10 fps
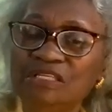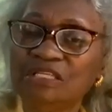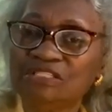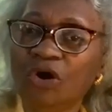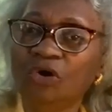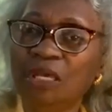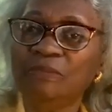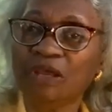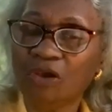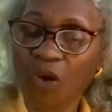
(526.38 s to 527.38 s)
Jesus
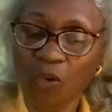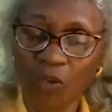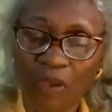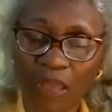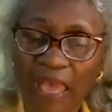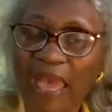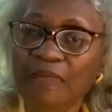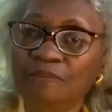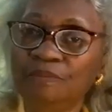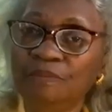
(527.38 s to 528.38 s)
told him to go
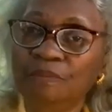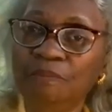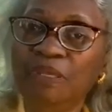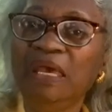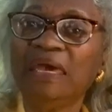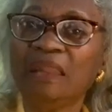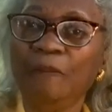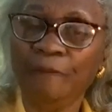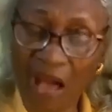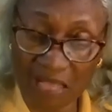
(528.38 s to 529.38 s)
and be
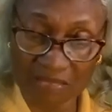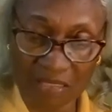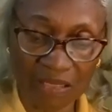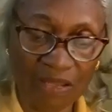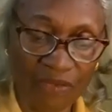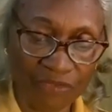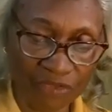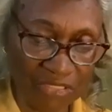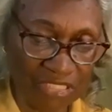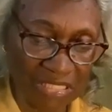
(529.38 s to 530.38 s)
an apostle
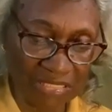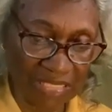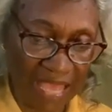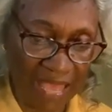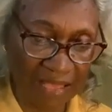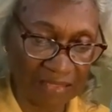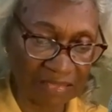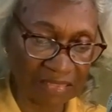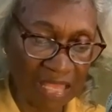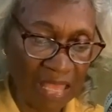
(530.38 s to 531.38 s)
to the
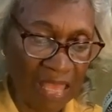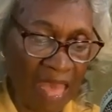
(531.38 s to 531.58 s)
Gentiles.